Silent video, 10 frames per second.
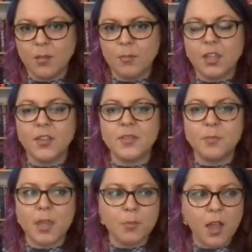because
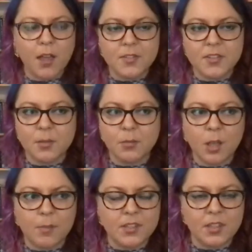people have to
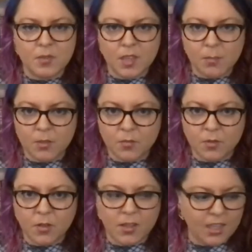sometimes give them the
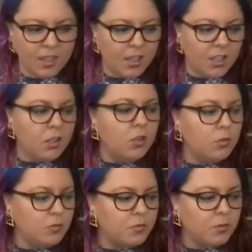first, like you've